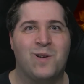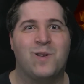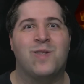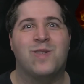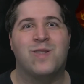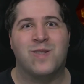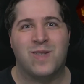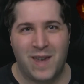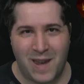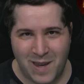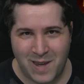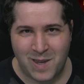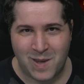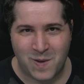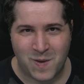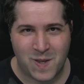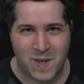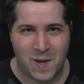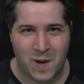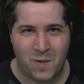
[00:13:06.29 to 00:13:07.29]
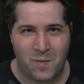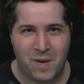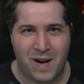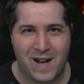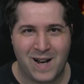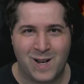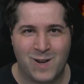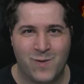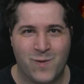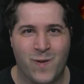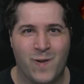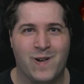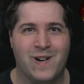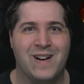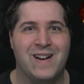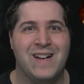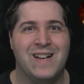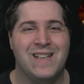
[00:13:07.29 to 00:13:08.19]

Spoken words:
thank you so much for